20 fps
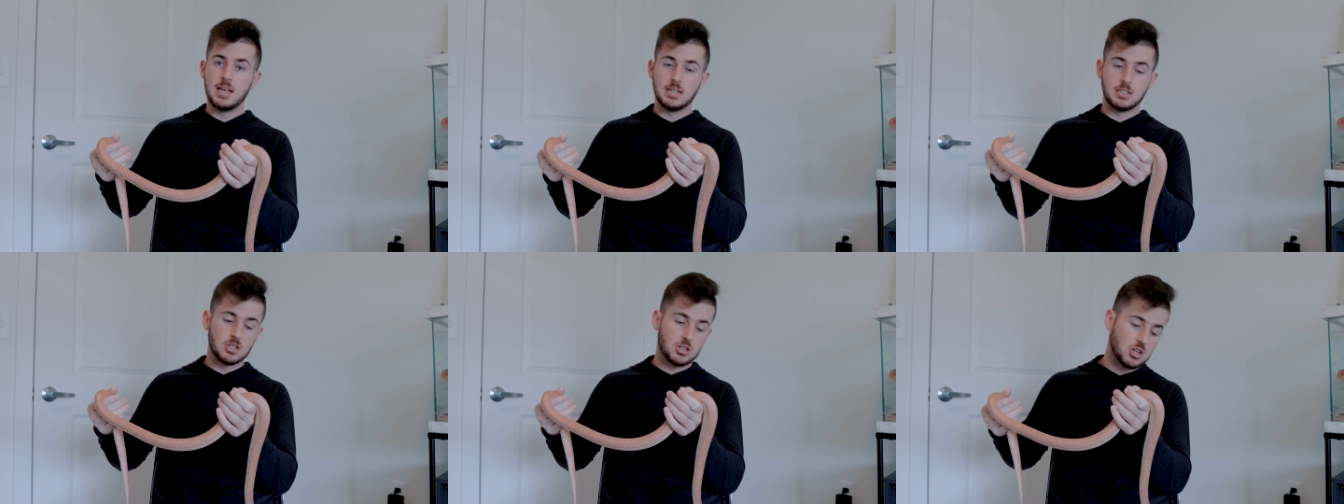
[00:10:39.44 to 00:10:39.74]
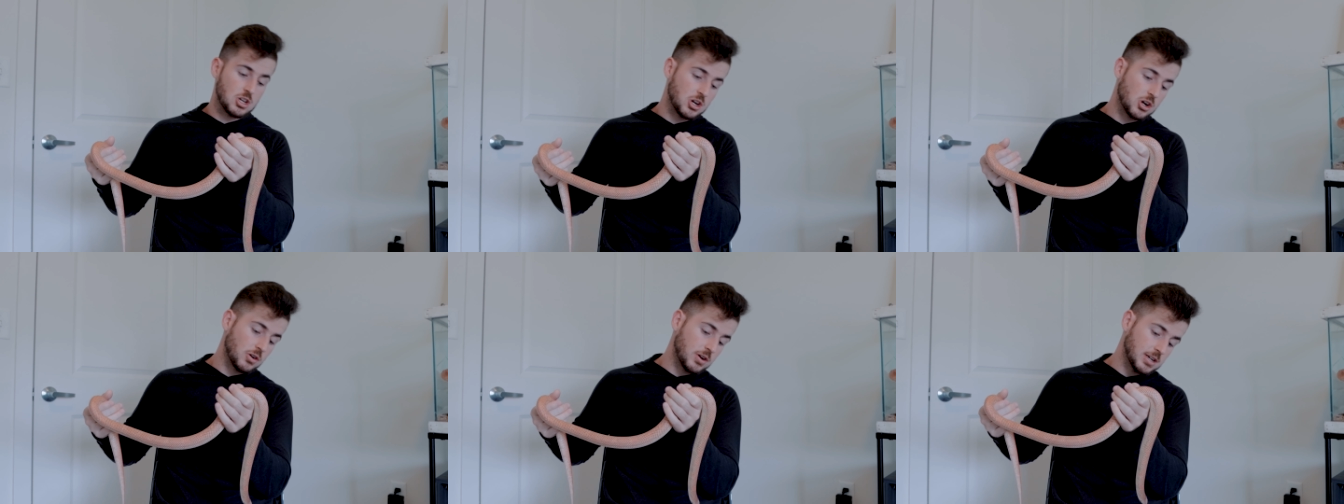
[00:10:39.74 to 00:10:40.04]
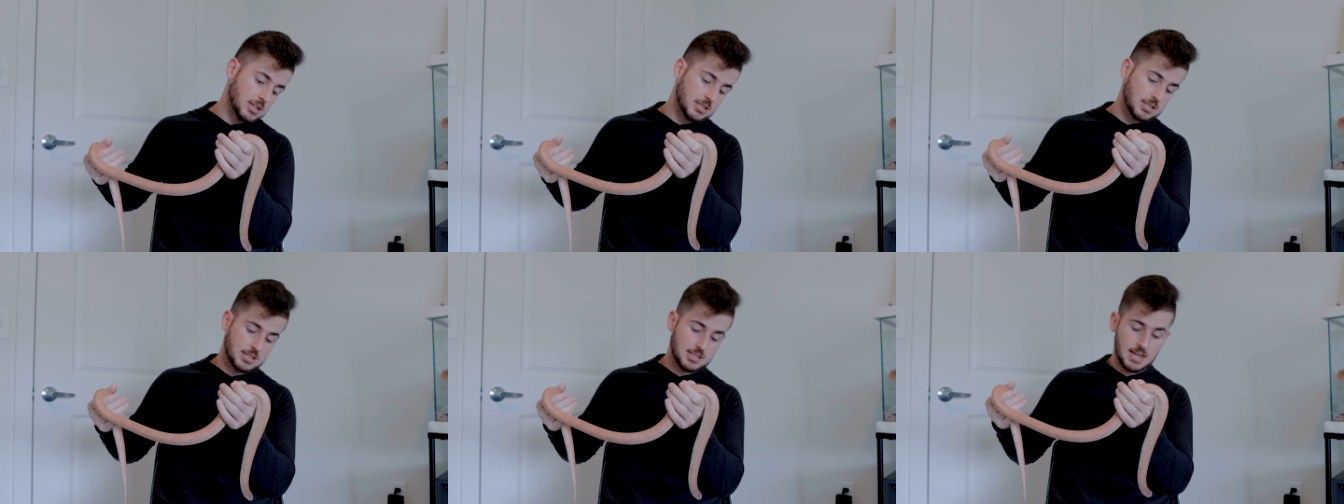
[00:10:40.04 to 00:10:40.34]
He's a
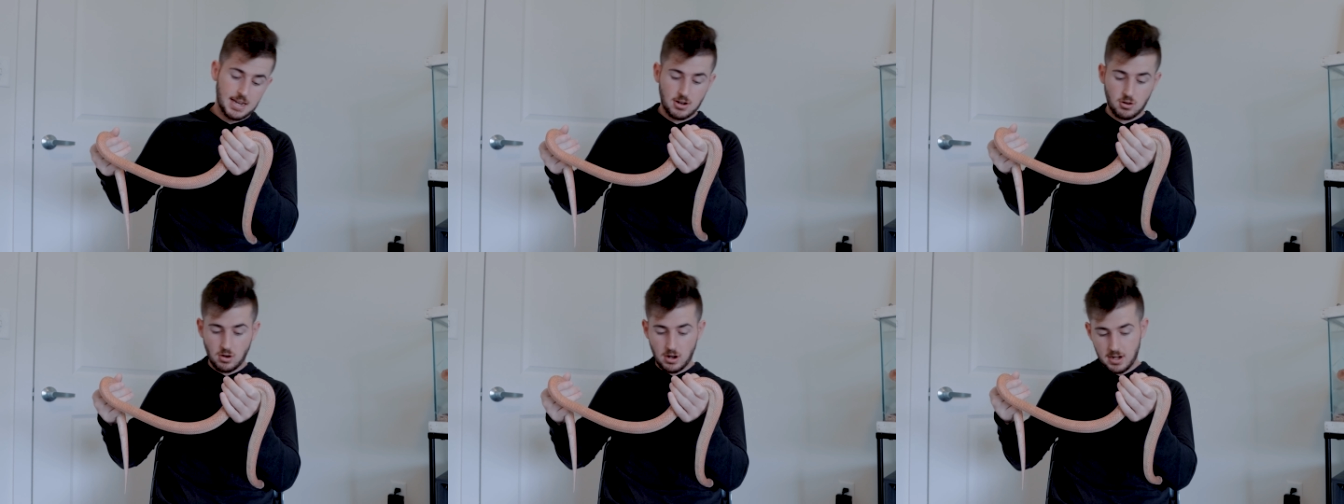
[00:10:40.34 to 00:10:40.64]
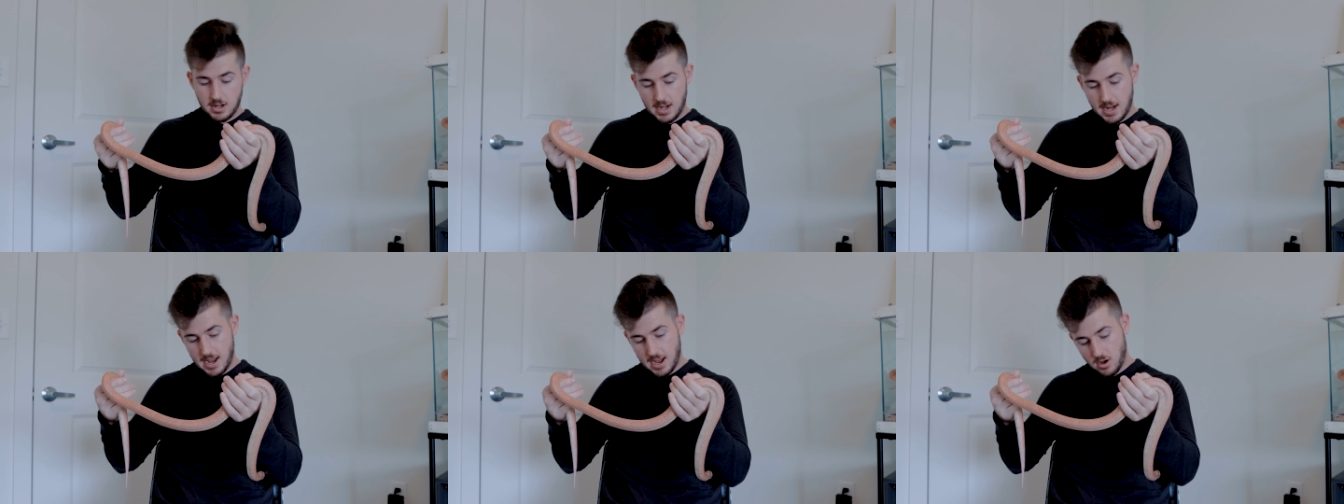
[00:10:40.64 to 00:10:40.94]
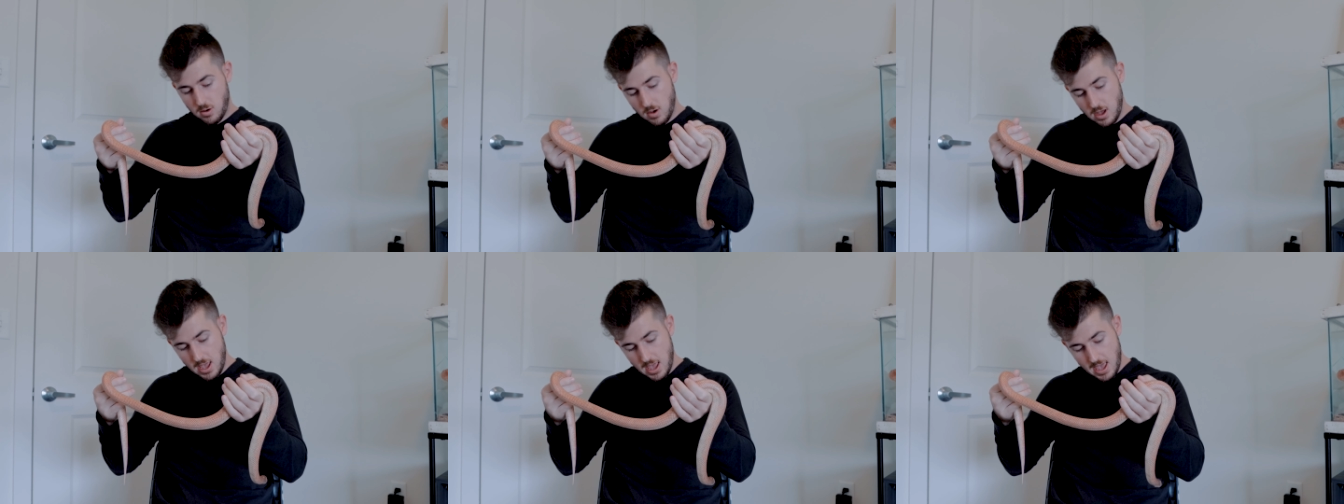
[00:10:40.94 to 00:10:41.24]
curious snake right
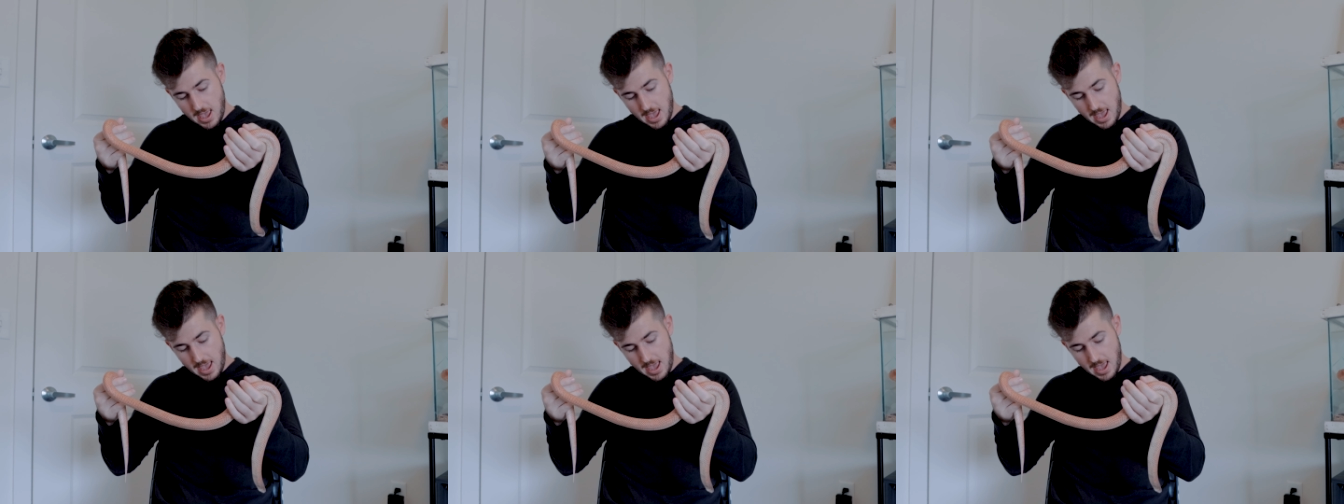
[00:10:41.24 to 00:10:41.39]
now,